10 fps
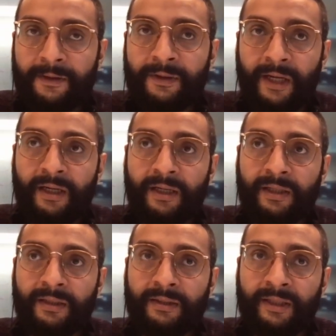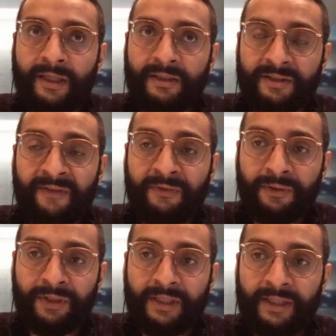There's
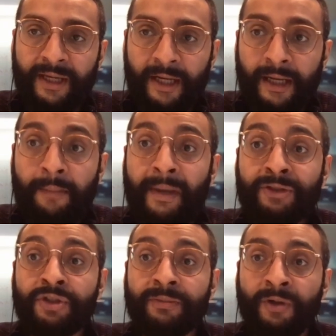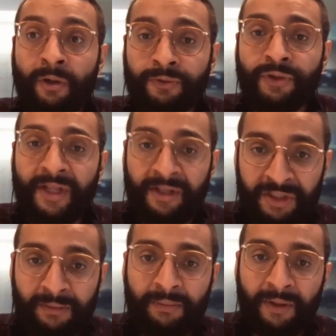definitely a mentorship culture that
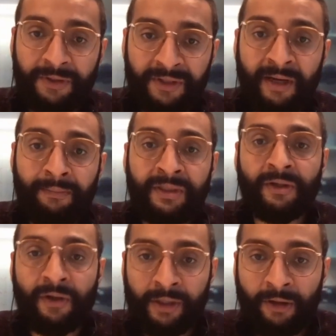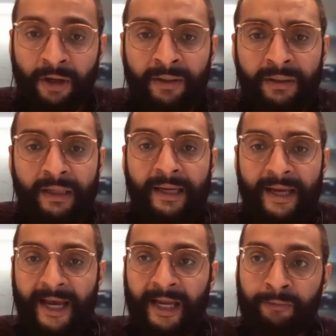needs to be built in the company early on.
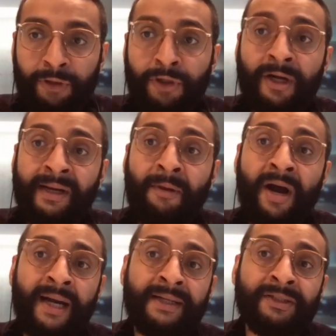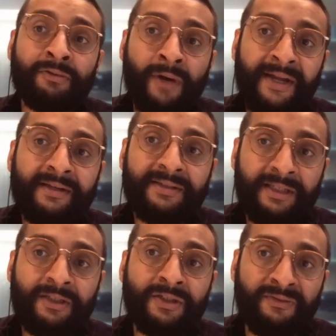And when you're talking about hiring the right
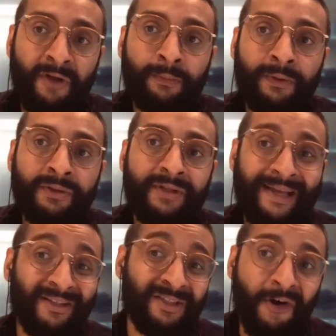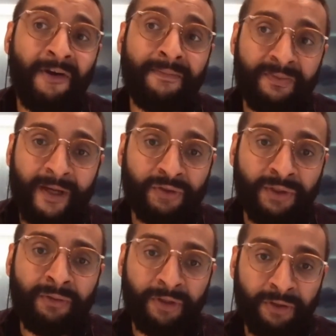senior developers at a startup,
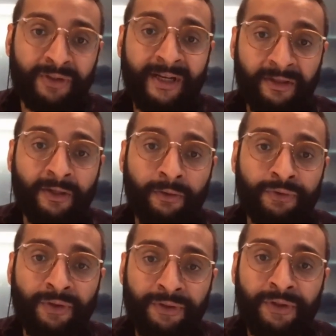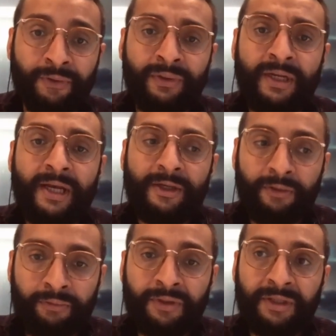especially when you're setting the culture and the tone,
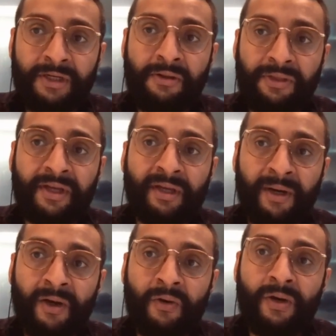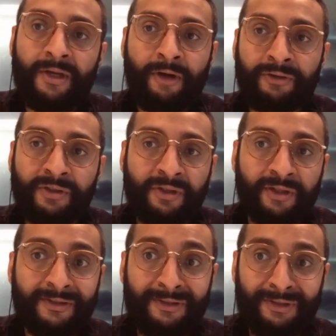you really need to think about not just
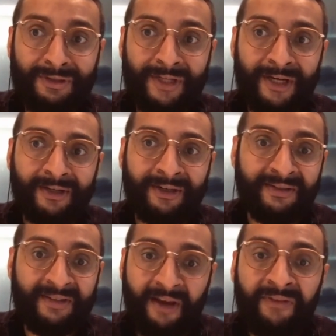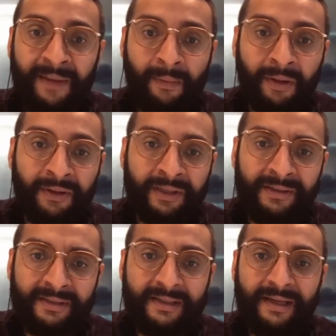their dev
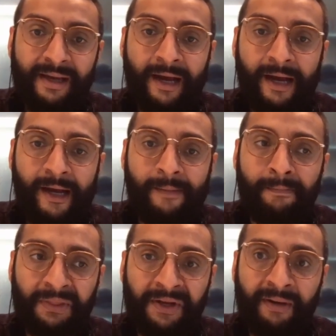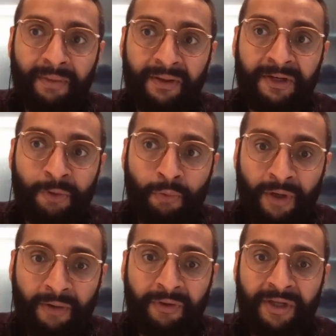capabilities, but their ability to
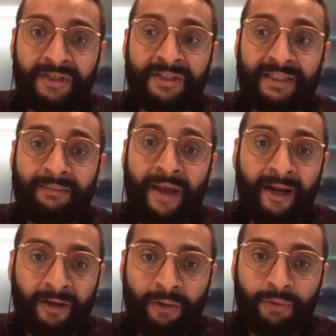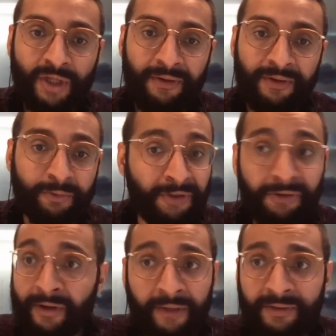work within a team and coach others,
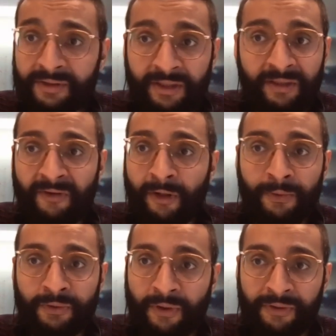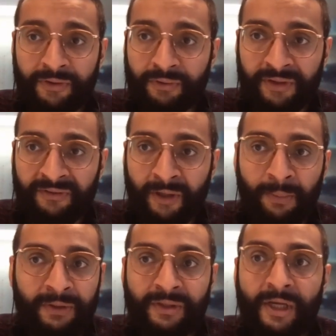whether they're other senior developers or other junior
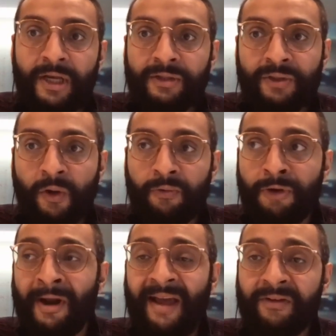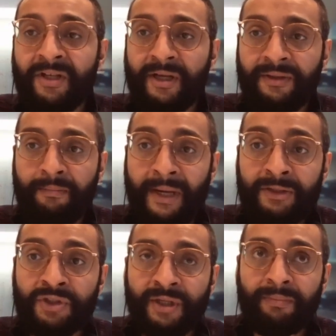developers. So not having the
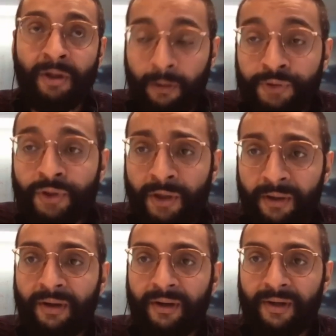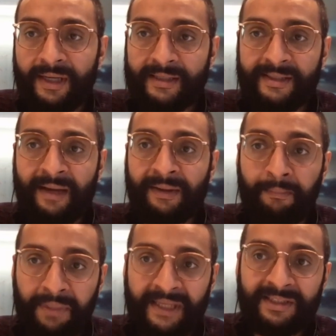mentorship culture is
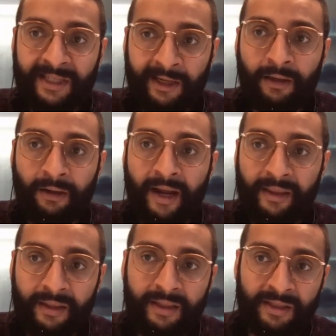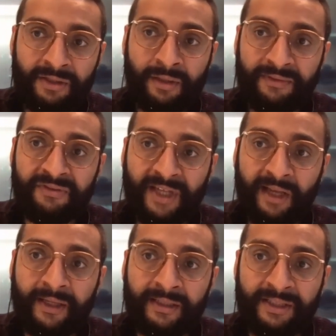the biggest killer, I think, in terms of
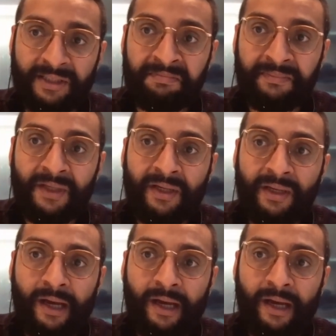scaling a team.